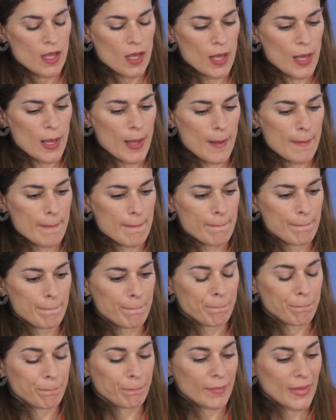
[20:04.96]

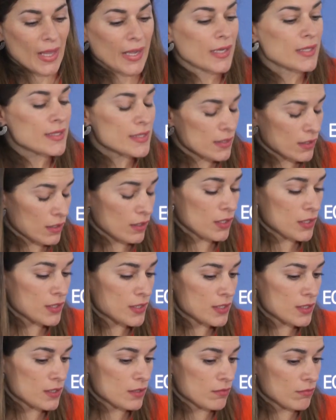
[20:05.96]
And
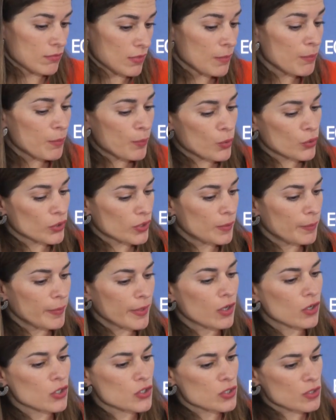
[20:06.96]
it's important
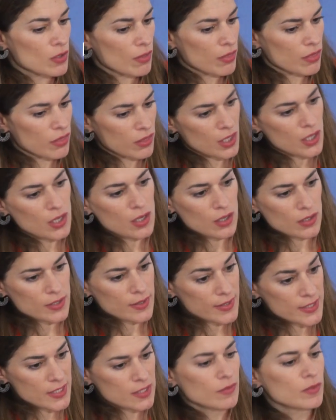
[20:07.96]
because the
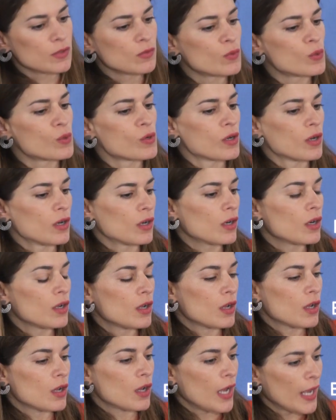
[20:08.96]
civil war
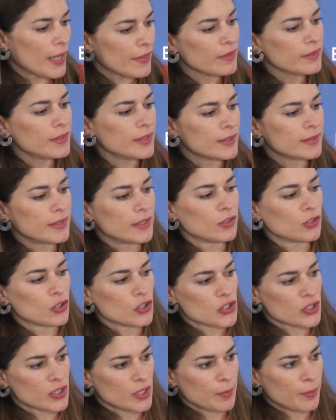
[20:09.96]
and the
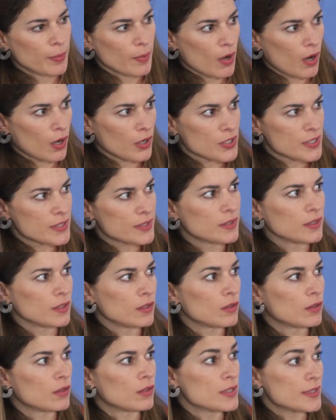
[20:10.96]
dictatorship are
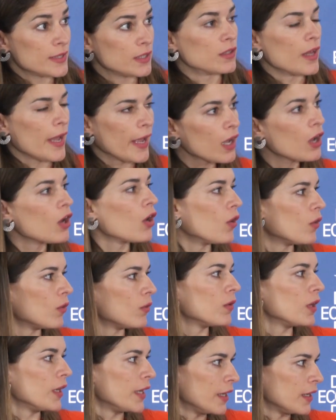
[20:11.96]
still
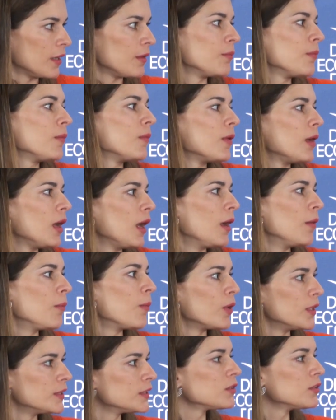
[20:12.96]
echo in
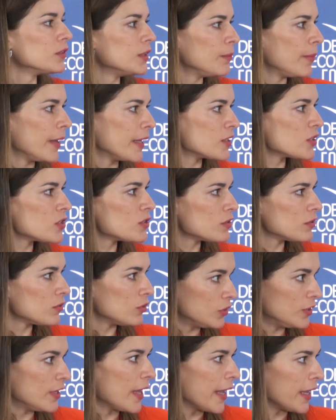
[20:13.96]
political debates
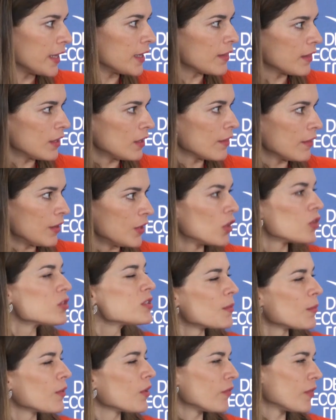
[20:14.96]
today. They're not
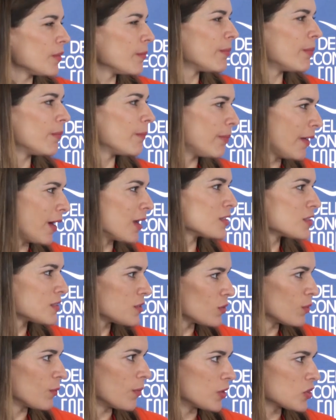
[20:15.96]
something of the past
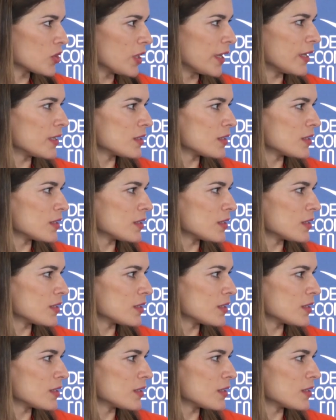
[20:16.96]
so much. Like